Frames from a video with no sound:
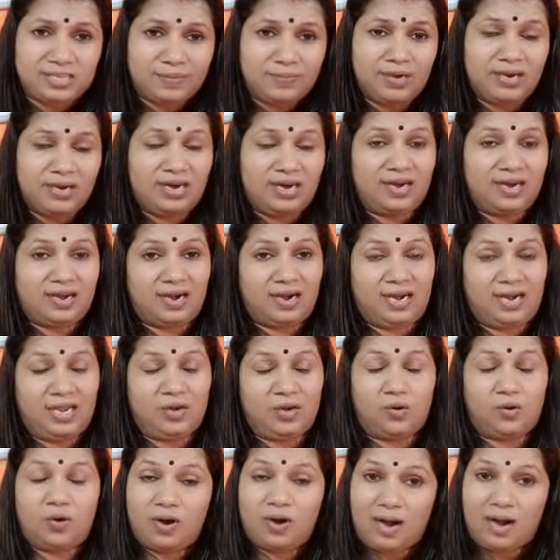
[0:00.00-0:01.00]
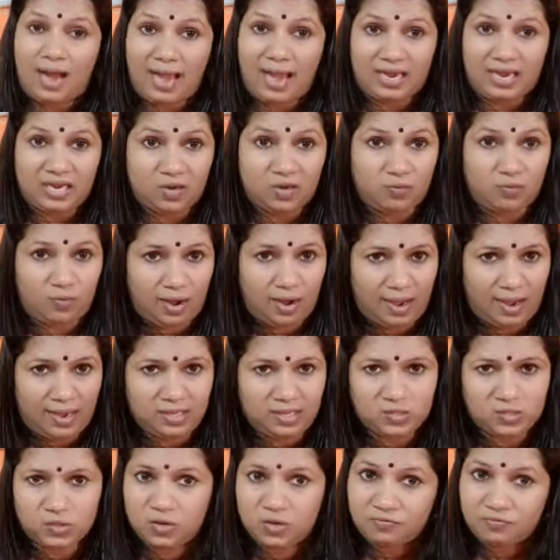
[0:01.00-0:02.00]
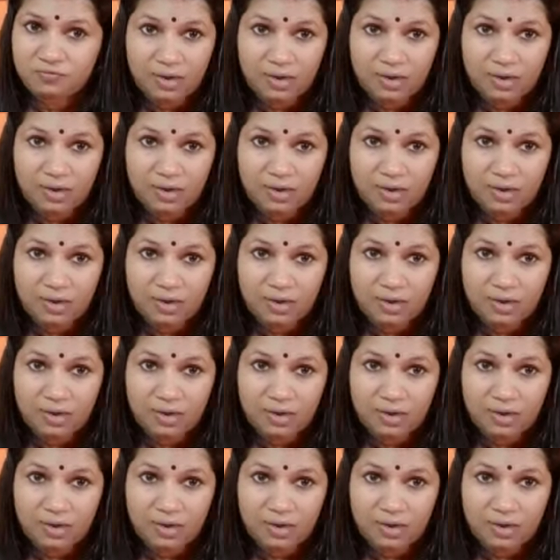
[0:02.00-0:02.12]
similarly or likewise or